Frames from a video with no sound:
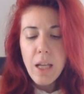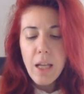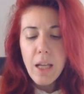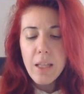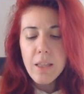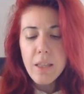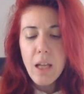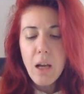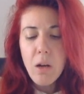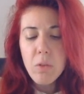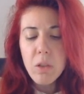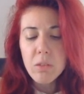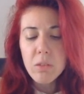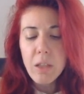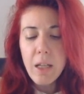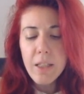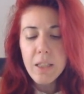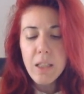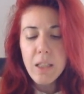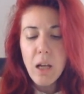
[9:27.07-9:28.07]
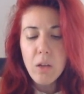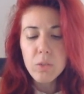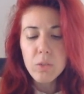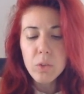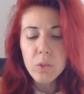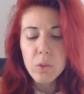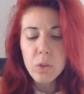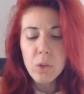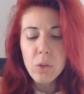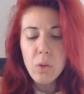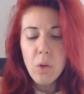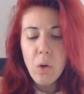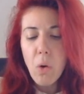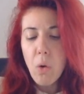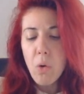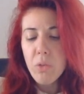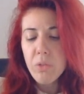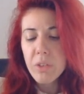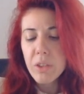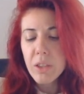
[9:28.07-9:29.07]
And now we write down two
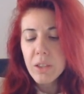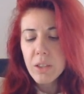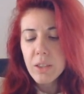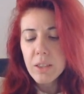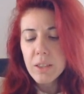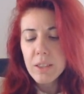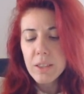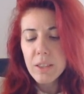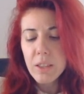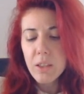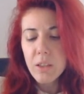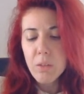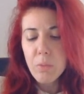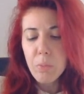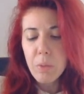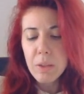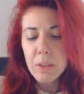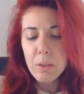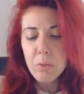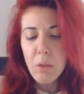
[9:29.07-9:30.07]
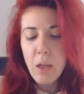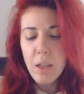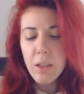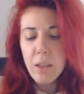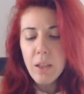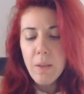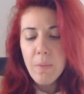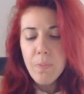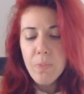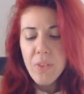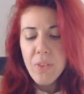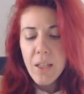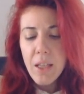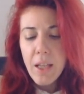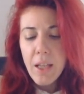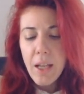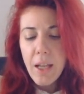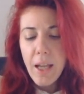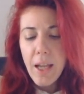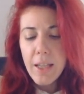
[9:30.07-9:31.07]
over zero plus one,
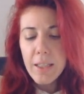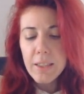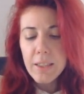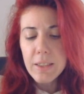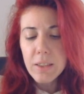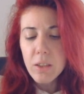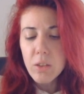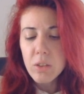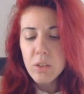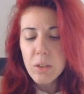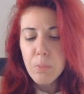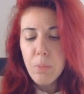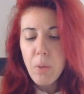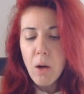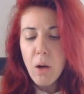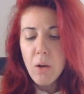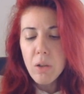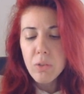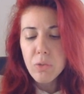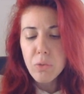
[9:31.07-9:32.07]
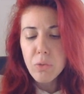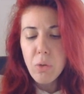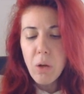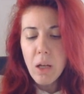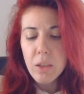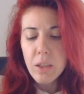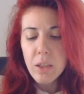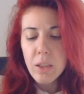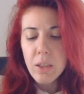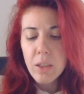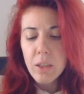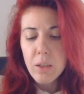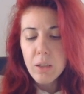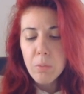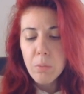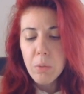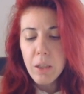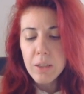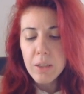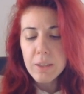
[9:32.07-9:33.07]
x on the power of one
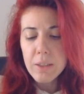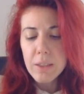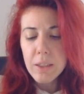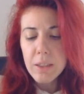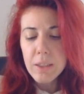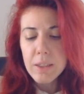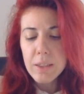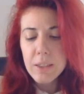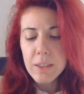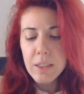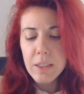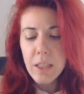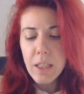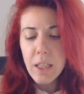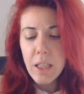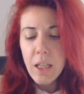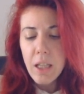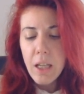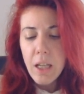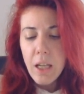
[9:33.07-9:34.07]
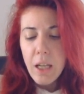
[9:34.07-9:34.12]
plus c.